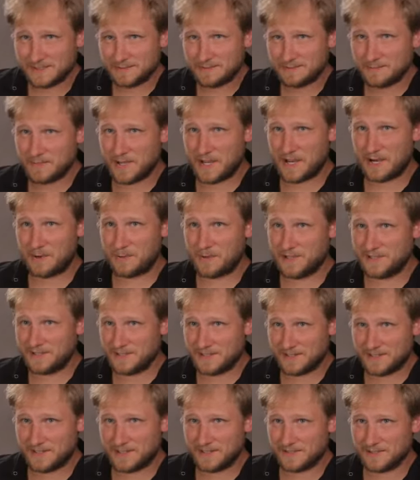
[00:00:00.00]
banquet
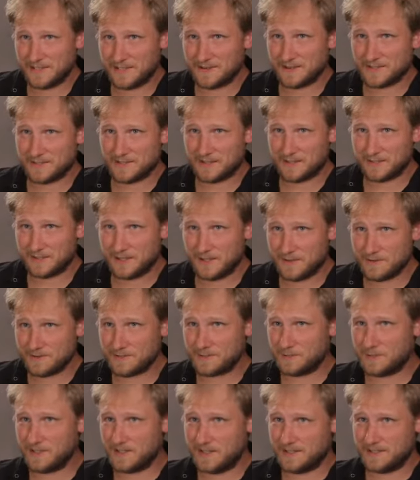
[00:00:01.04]
at the Darrison Hotel
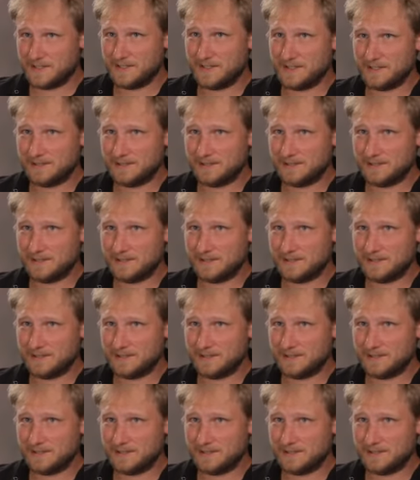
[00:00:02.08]
this weekend.